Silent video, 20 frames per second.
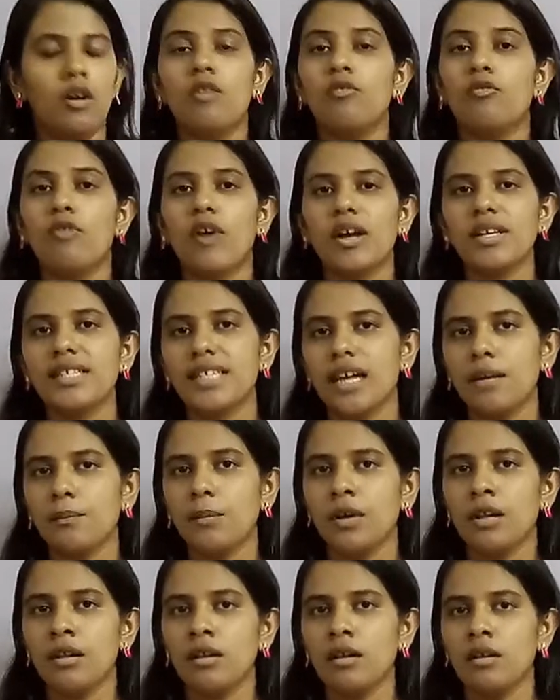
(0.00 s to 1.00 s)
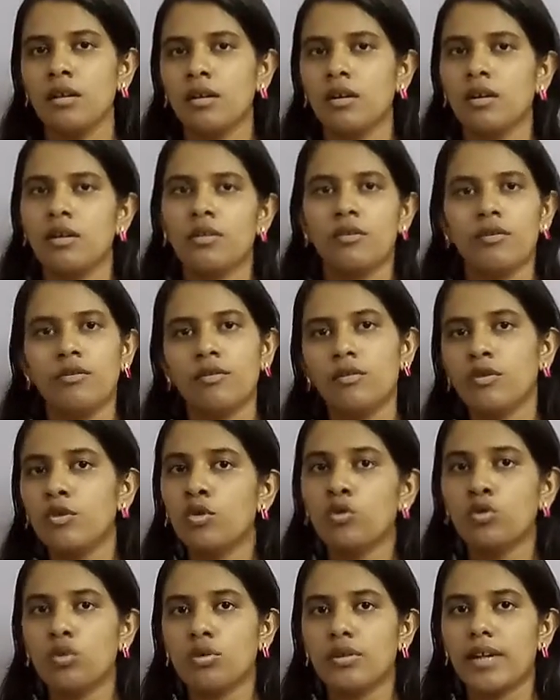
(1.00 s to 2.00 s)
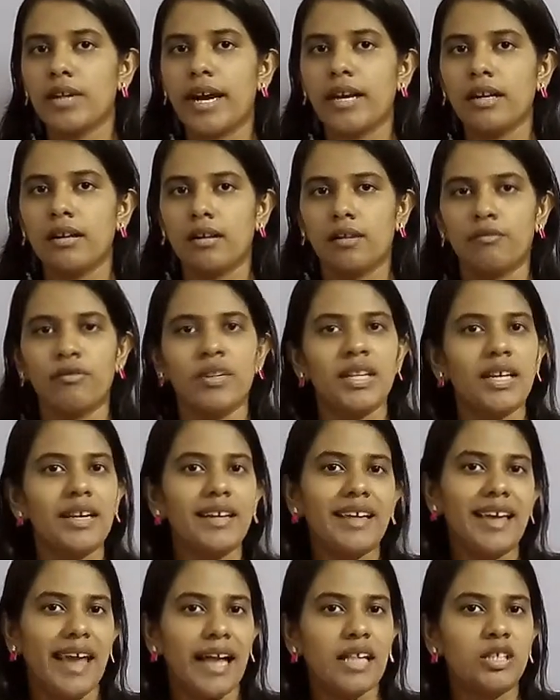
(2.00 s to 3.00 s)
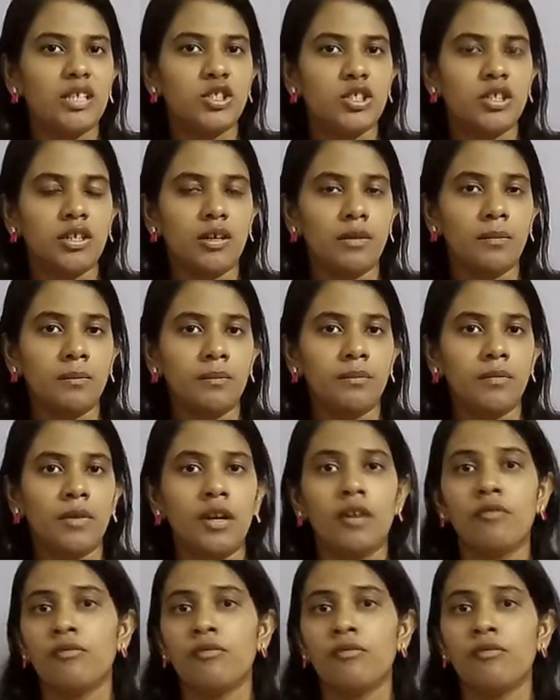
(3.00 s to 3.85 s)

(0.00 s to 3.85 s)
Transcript: For example, you know that we need calcium,